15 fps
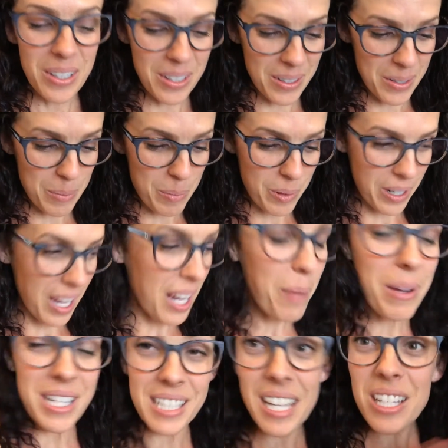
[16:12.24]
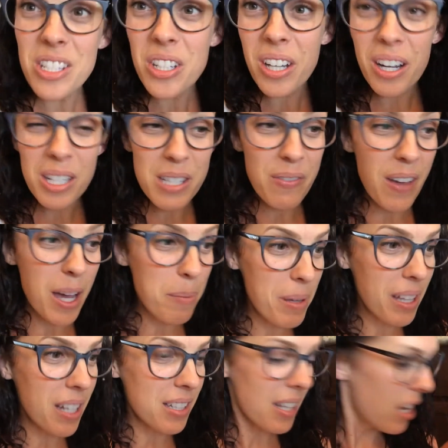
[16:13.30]
Oh, boy. Anyways, Instacart's
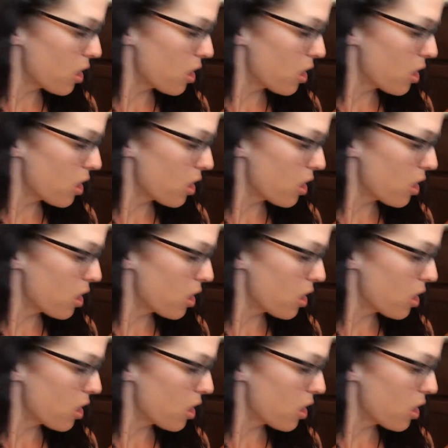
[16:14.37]
fabulous.